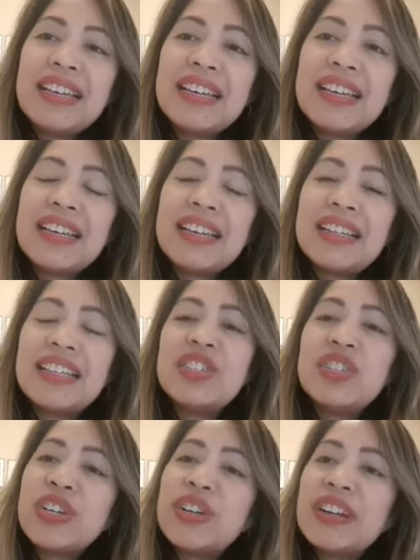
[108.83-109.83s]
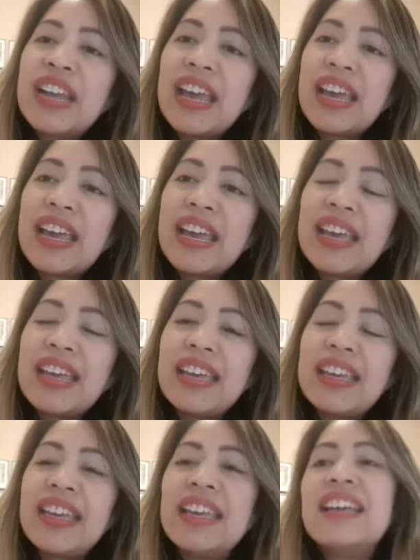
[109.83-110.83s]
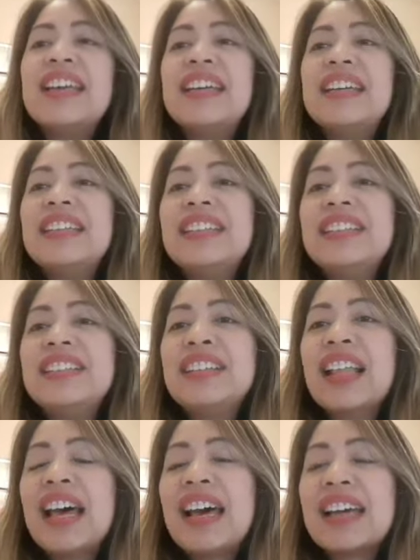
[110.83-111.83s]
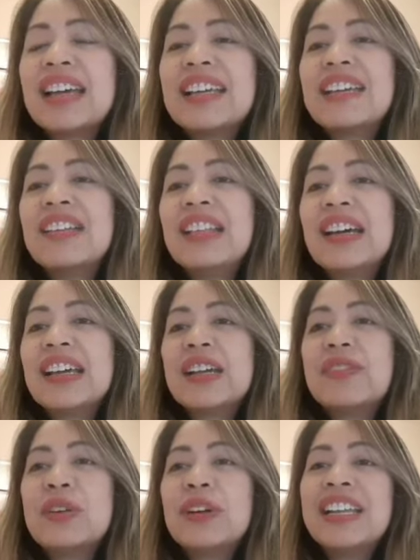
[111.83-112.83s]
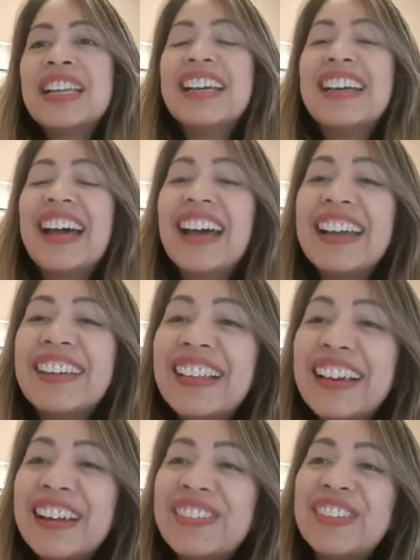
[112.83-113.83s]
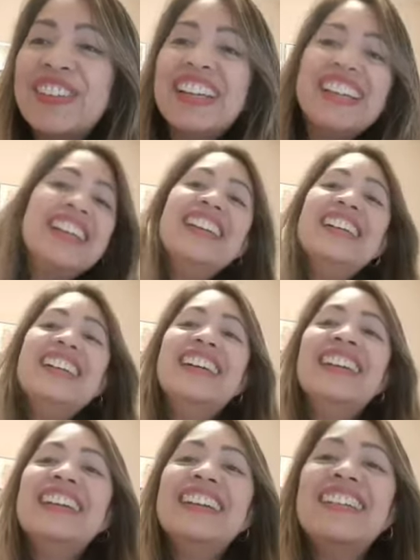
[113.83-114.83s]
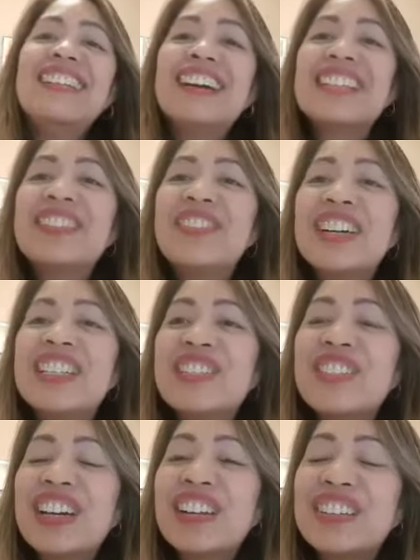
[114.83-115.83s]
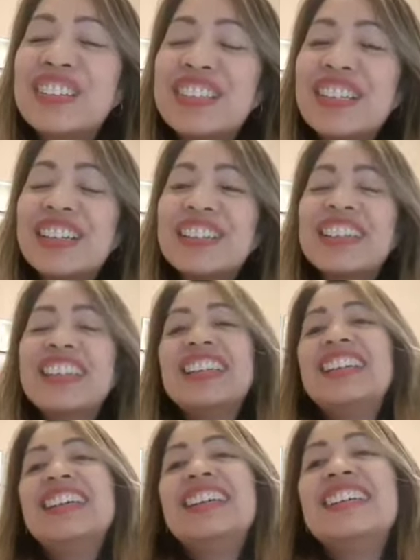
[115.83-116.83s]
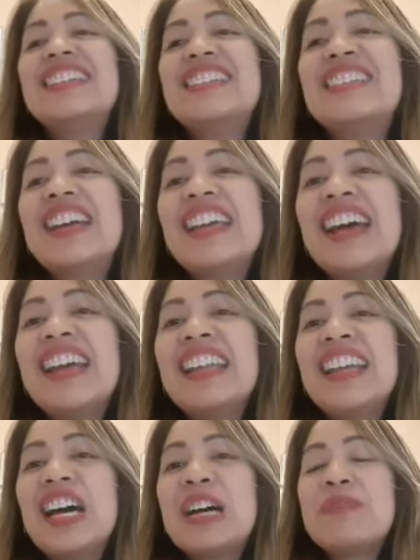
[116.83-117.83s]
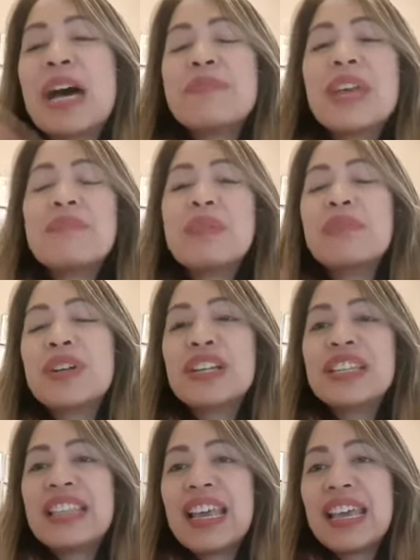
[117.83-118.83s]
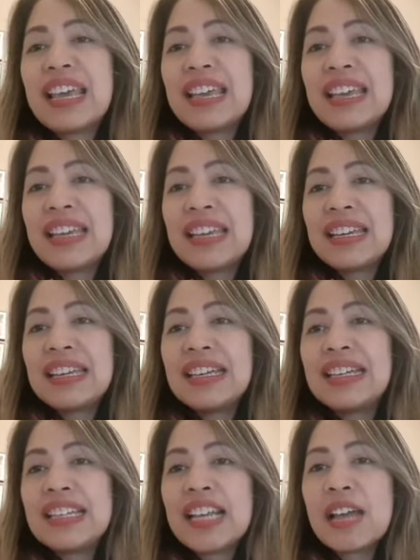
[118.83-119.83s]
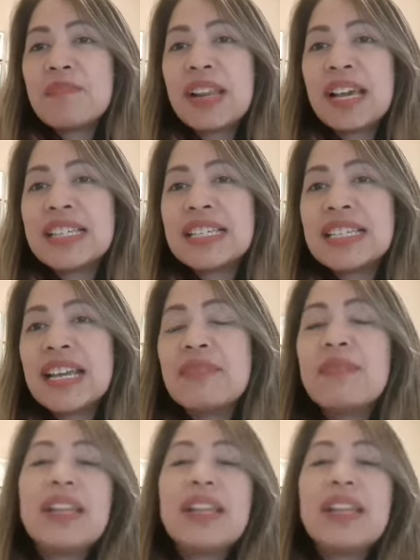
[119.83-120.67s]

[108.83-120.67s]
and enjoy your day, and good luck everyone, good luck sa mga sugaros, charot. So, ayan, happy birthday, and God bless,